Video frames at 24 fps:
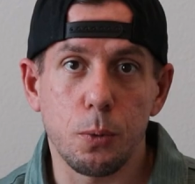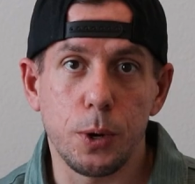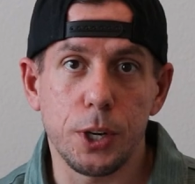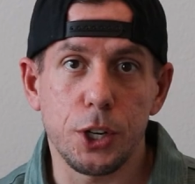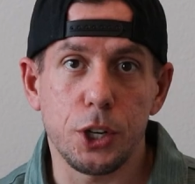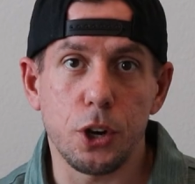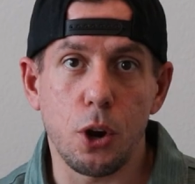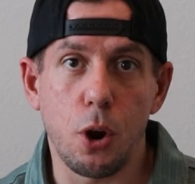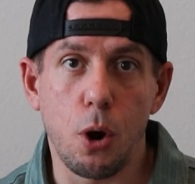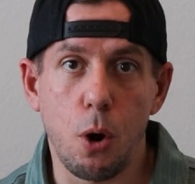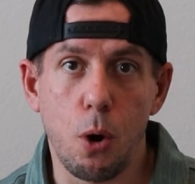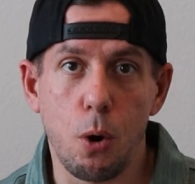
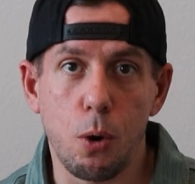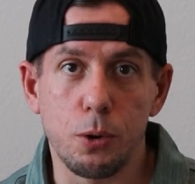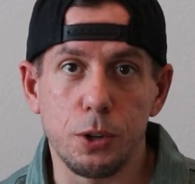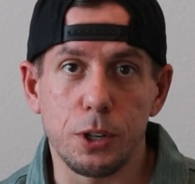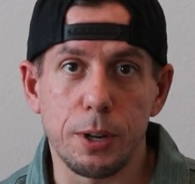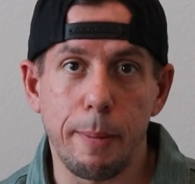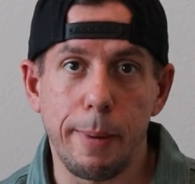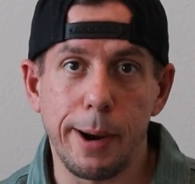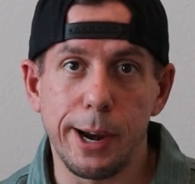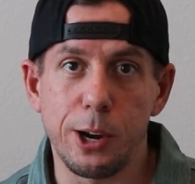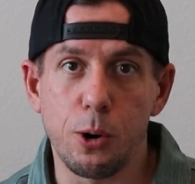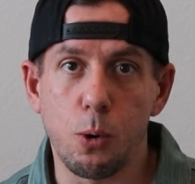which owns
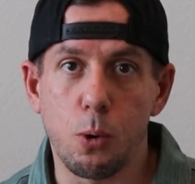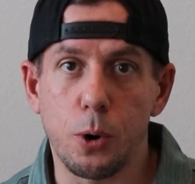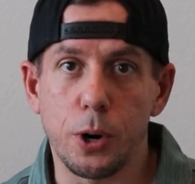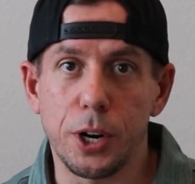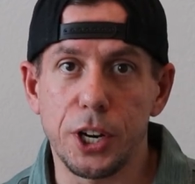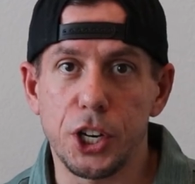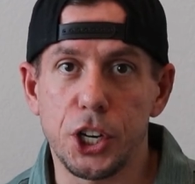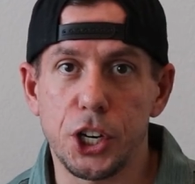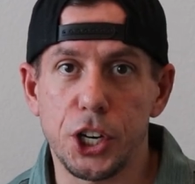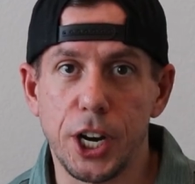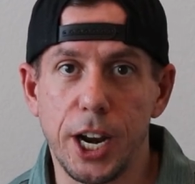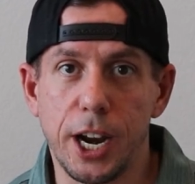a
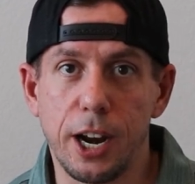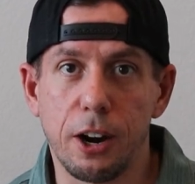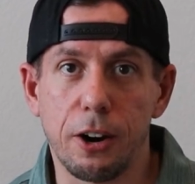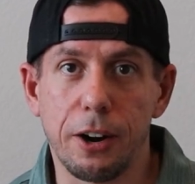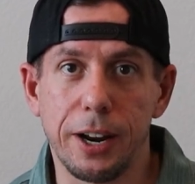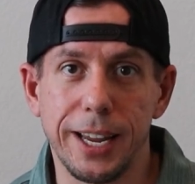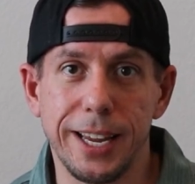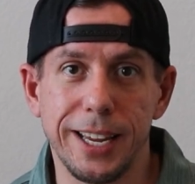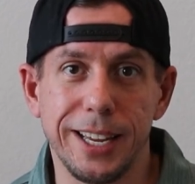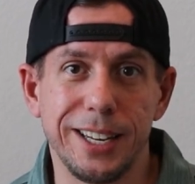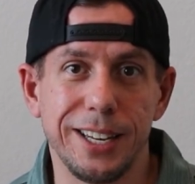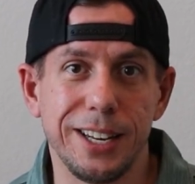minority share
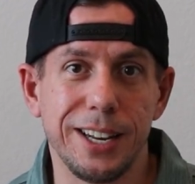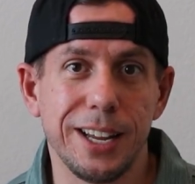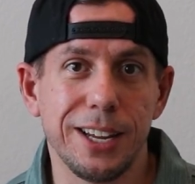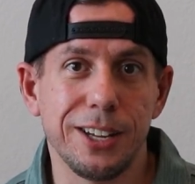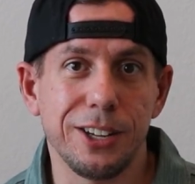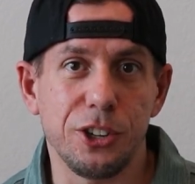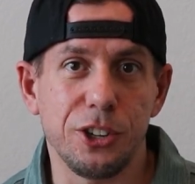in